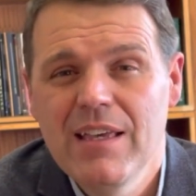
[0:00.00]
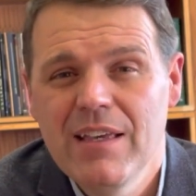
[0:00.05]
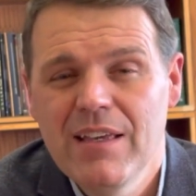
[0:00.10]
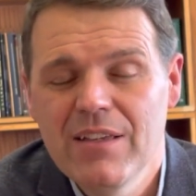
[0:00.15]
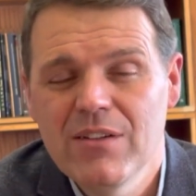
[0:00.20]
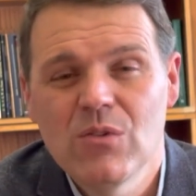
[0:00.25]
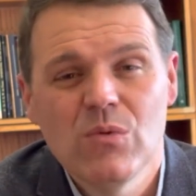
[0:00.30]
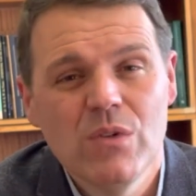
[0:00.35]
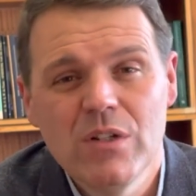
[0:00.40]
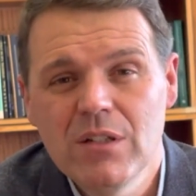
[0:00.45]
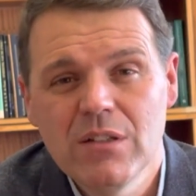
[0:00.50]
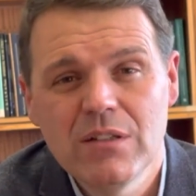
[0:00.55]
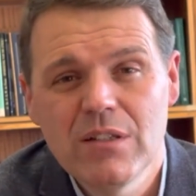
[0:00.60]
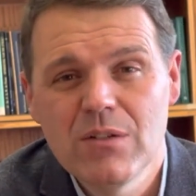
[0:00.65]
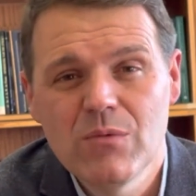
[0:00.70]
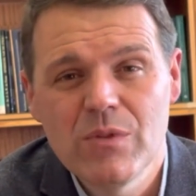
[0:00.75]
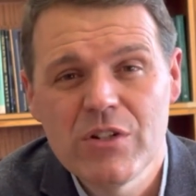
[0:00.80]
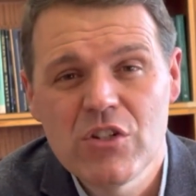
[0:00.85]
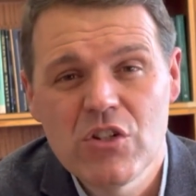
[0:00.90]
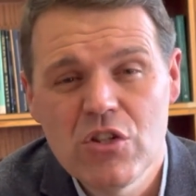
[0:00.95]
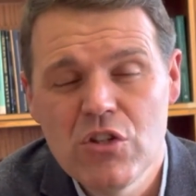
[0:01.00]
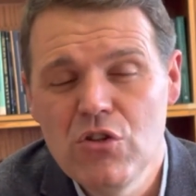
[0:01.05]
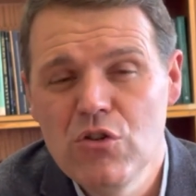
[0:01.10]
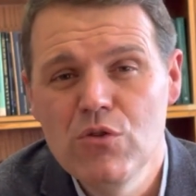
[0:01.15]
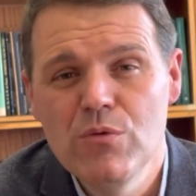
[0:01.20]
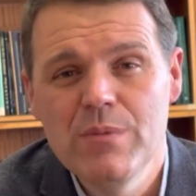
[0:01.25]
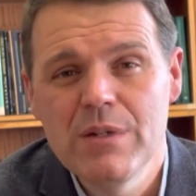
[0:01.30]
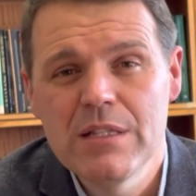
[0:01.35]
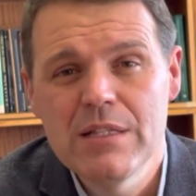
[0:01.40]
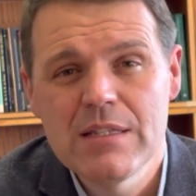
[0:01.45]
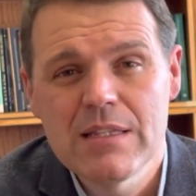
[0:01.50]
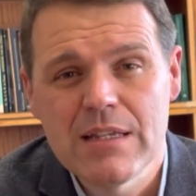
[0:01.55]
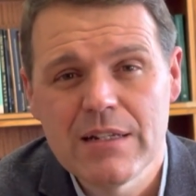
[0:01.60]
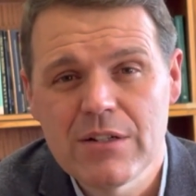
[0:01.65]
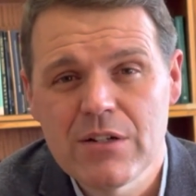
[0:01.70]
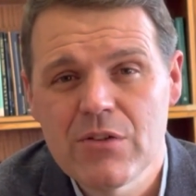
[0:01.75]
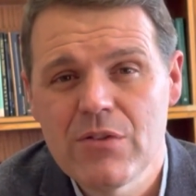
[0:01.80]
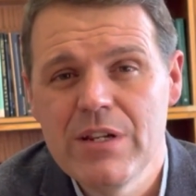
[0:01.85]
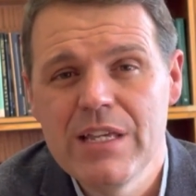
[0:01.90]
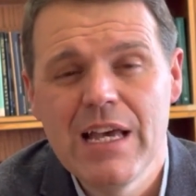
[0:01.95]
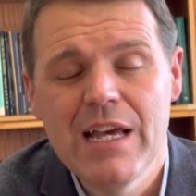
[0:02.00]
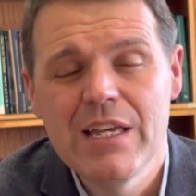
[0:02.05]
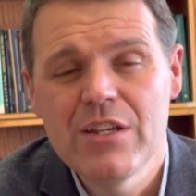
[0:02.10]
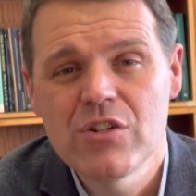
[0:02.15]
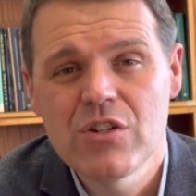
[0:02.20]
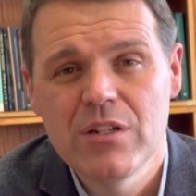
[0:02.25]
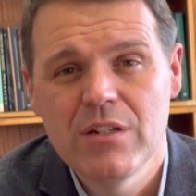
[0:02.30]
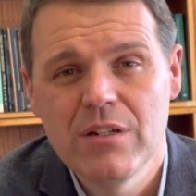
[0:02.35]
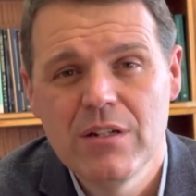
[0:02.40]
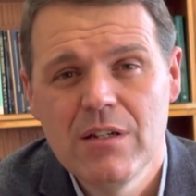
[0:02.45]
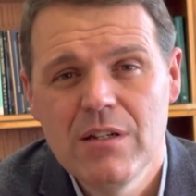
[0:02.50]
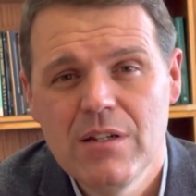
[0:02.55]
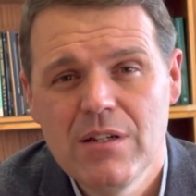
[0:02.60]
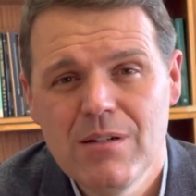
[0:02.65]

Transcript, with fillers: in a world in which humans and creation